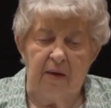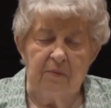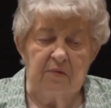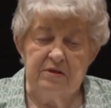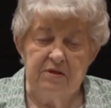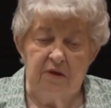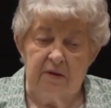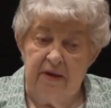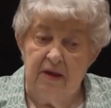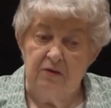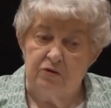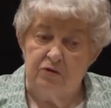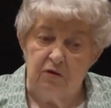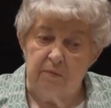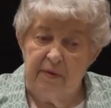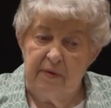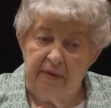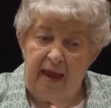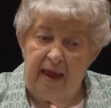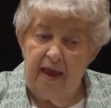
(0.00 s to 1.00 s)
that was the
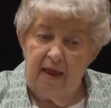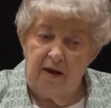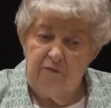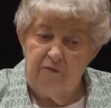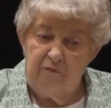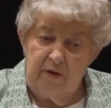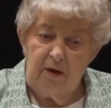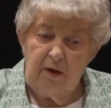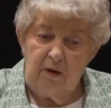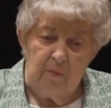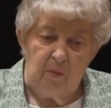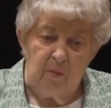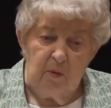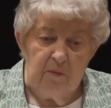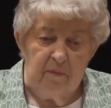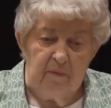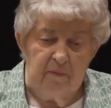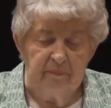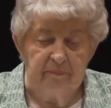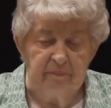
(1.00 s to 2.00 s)
instrument they had
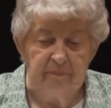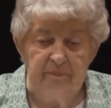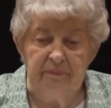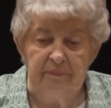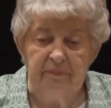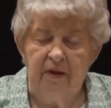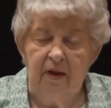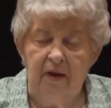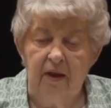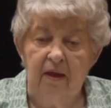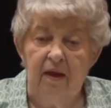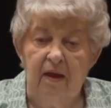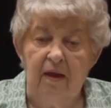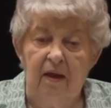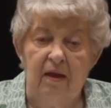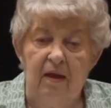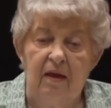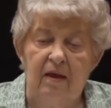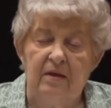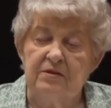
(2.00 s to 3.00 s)
available.
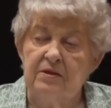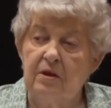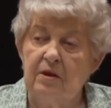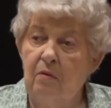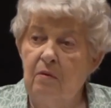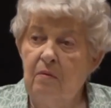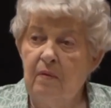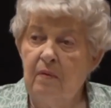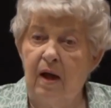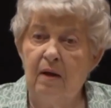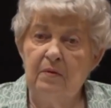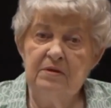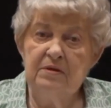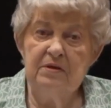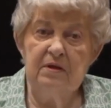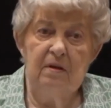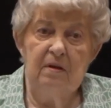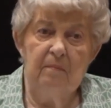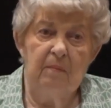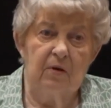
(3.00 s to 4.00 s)
So I
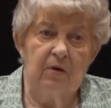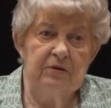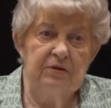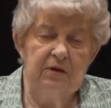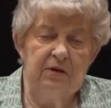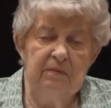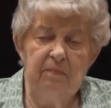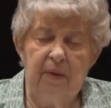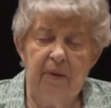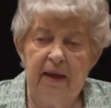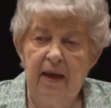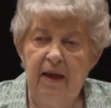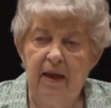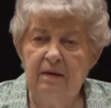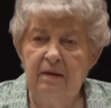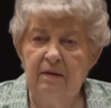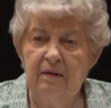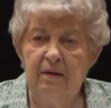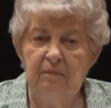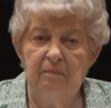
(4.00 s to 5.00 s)
was in the marching
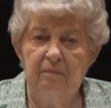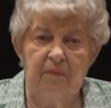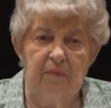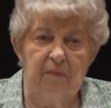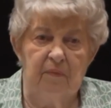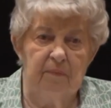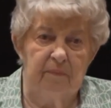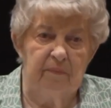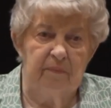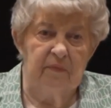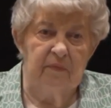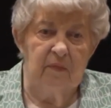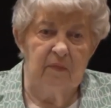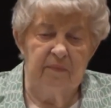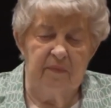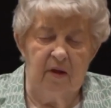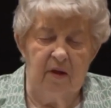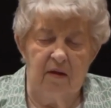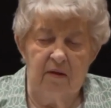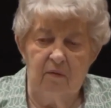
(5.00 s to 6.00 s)
band and the
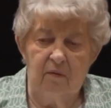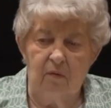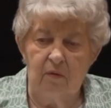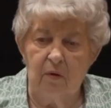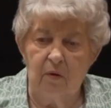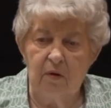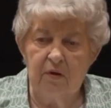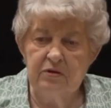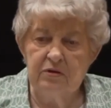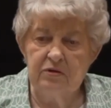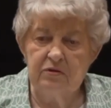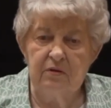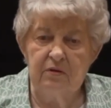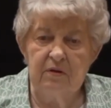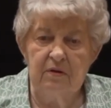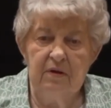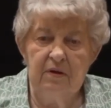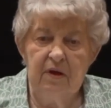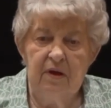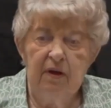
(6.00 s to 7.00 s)
uh,
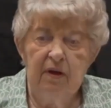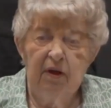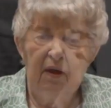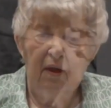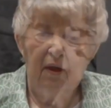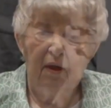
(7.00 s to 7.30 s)
orchestra.